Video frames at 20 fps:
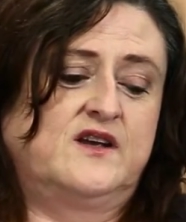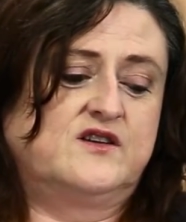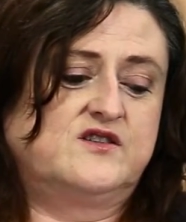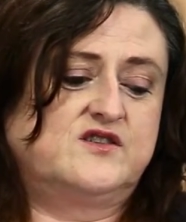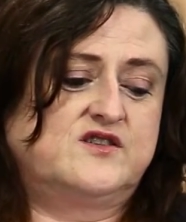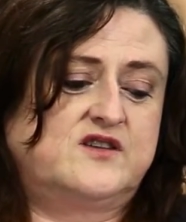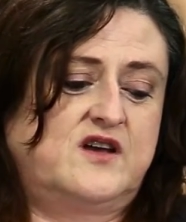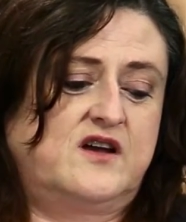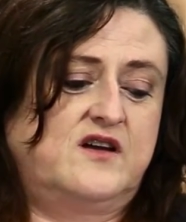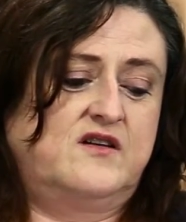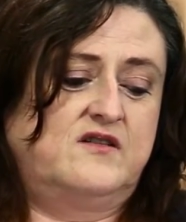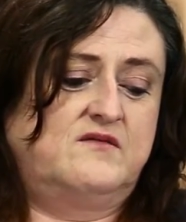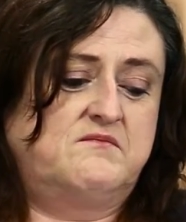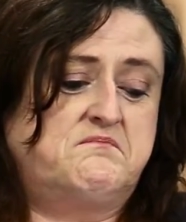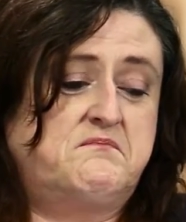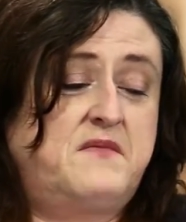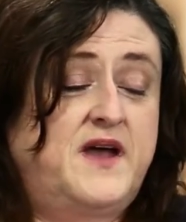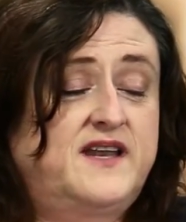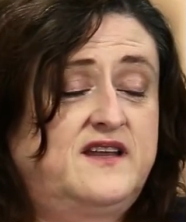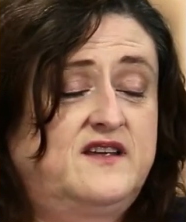So
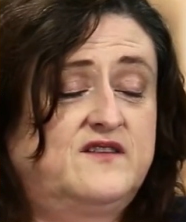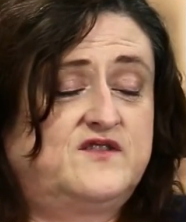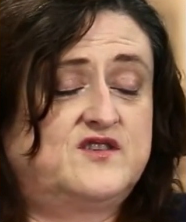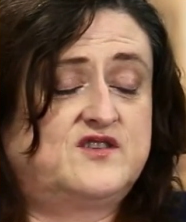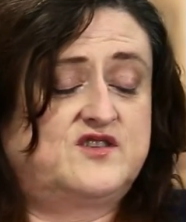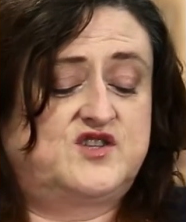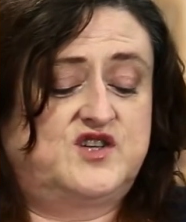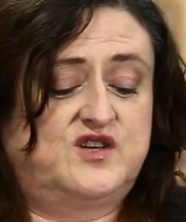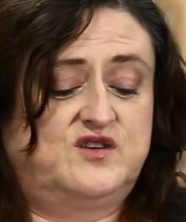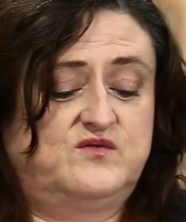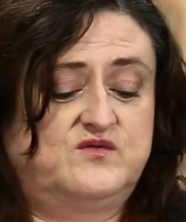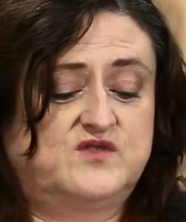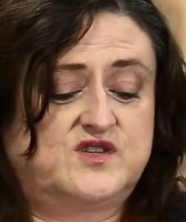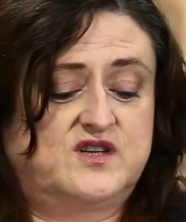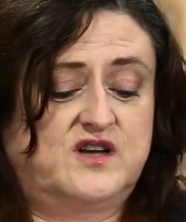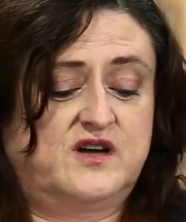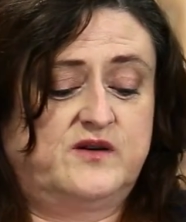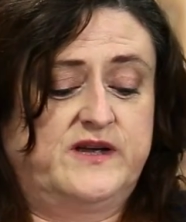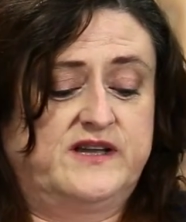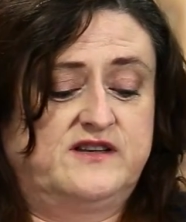many of the students
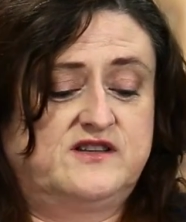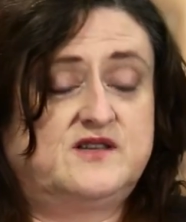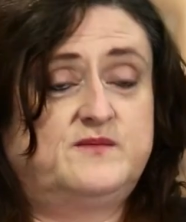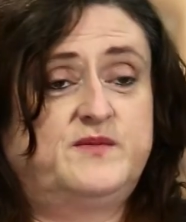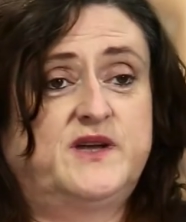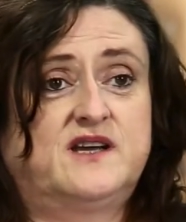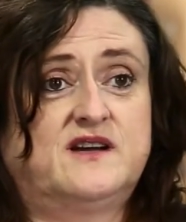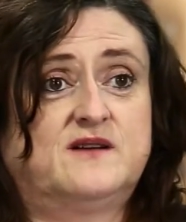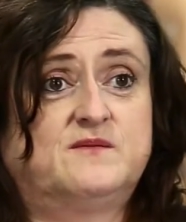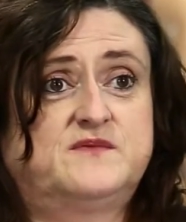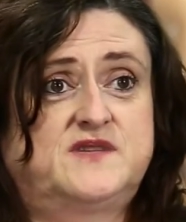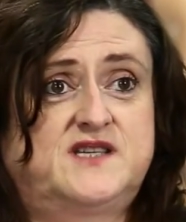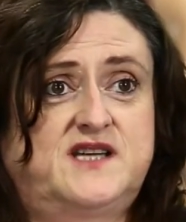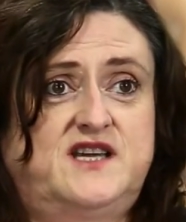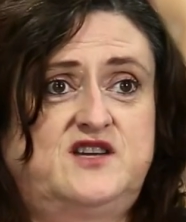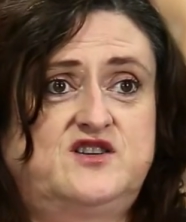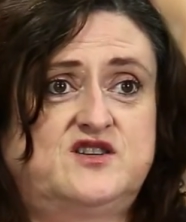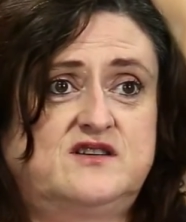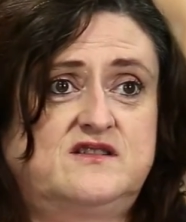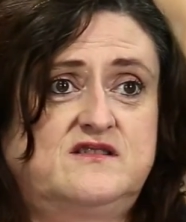go in to become
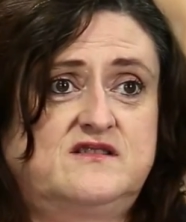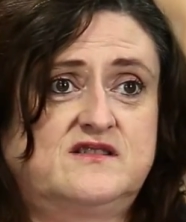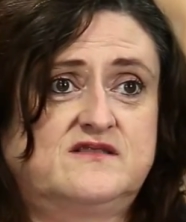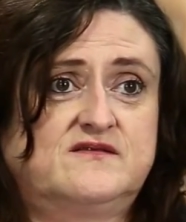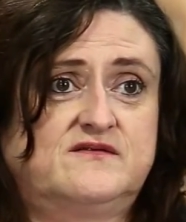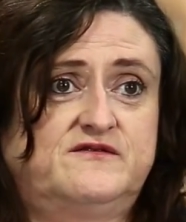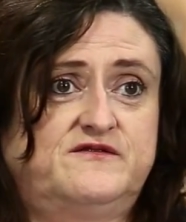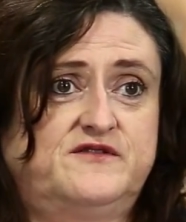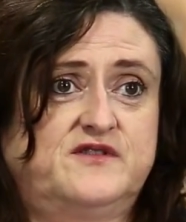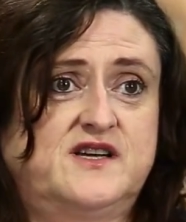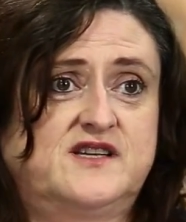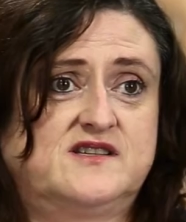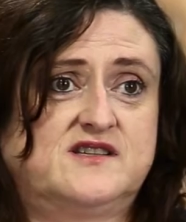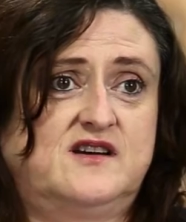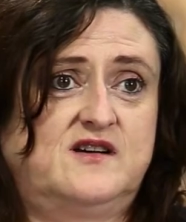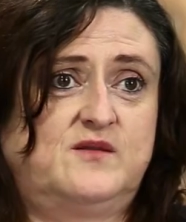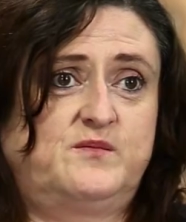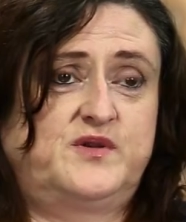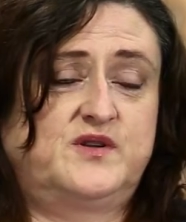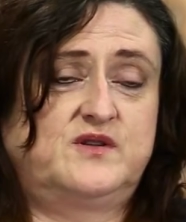teachers, for
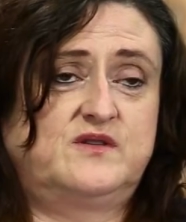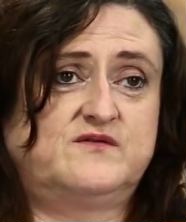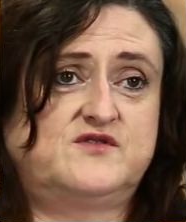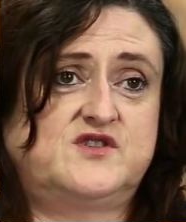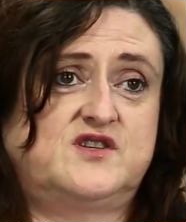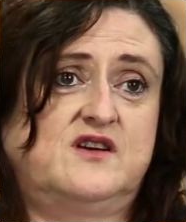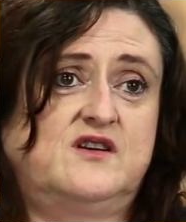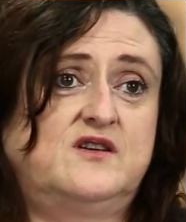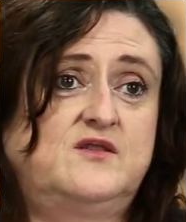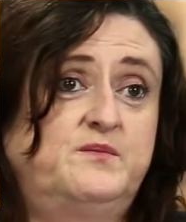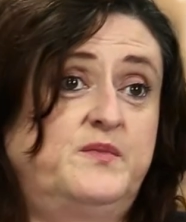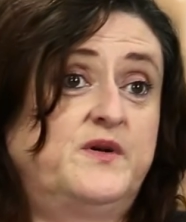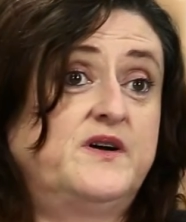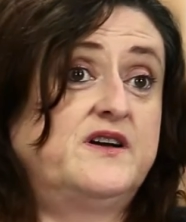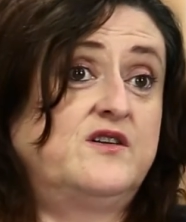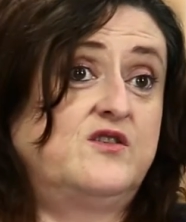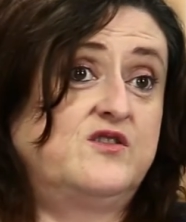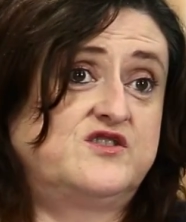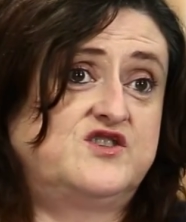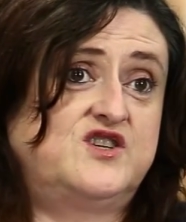example, so
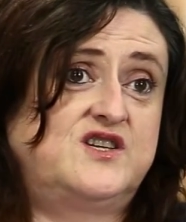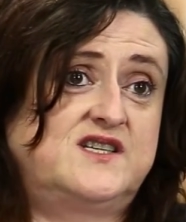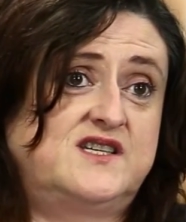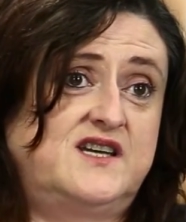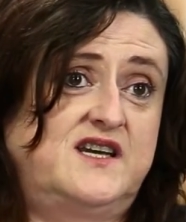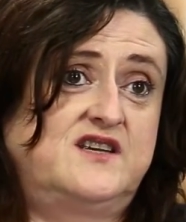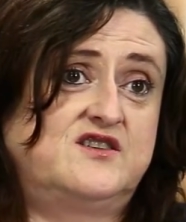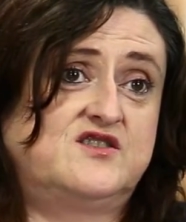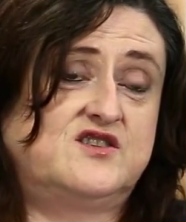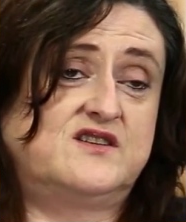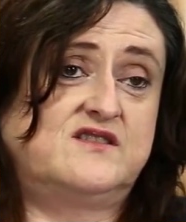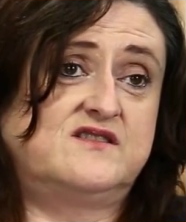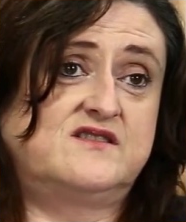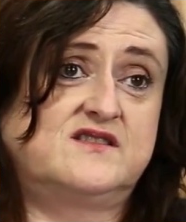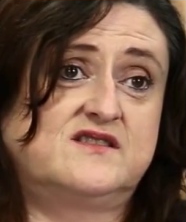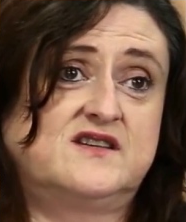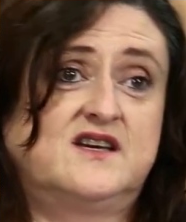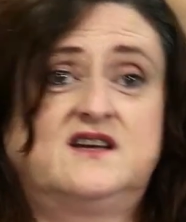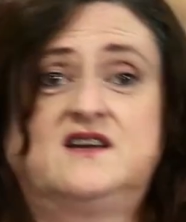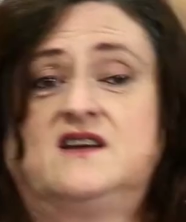biology
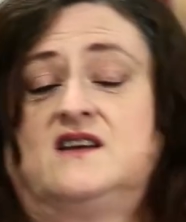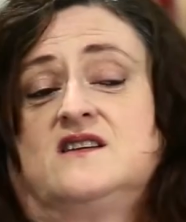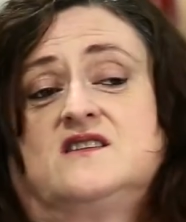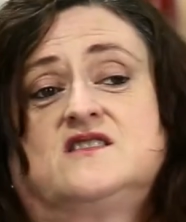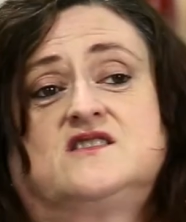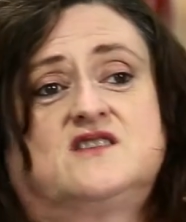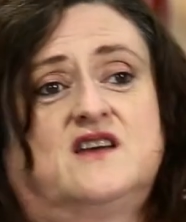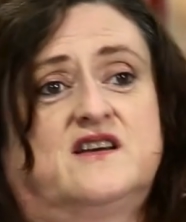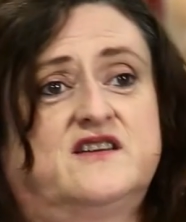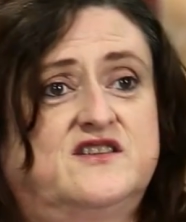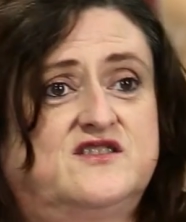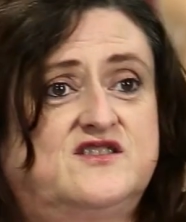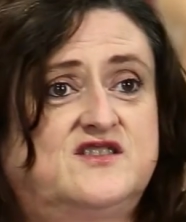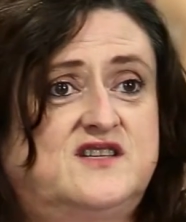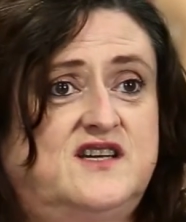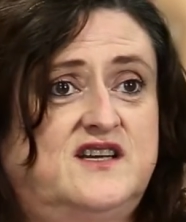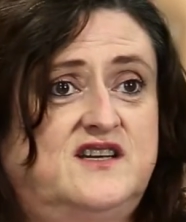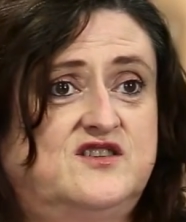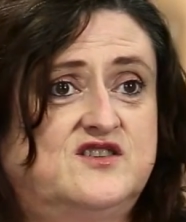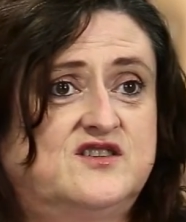teachers, science
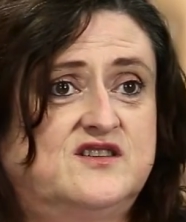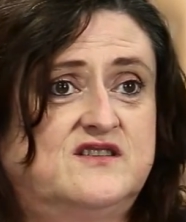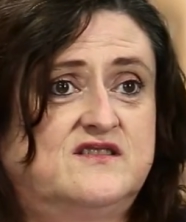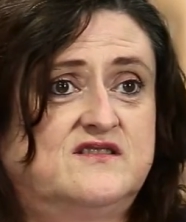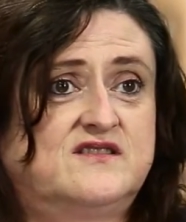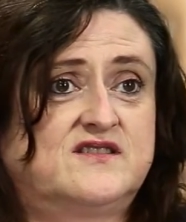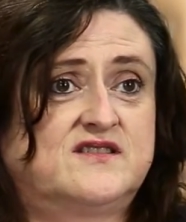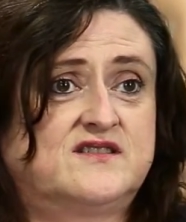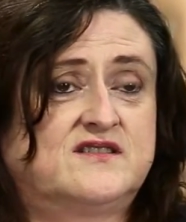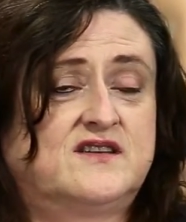teachers,